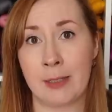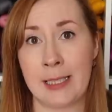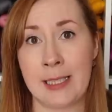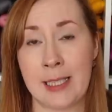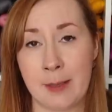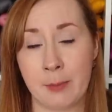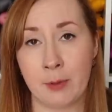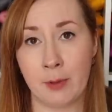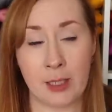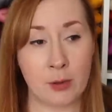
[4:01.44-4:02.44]
really deep
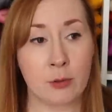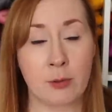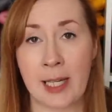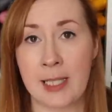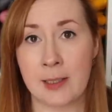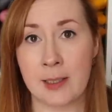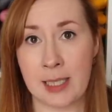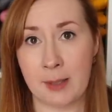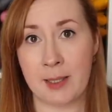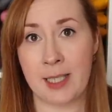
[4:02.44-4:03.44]
ingrained and
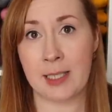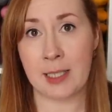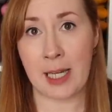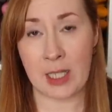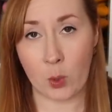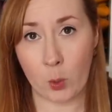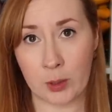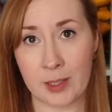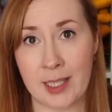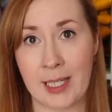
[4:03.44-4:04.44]
deep-seated
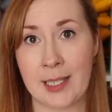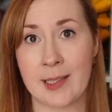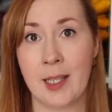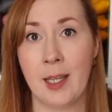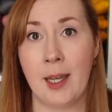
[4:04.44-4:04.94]
inequalities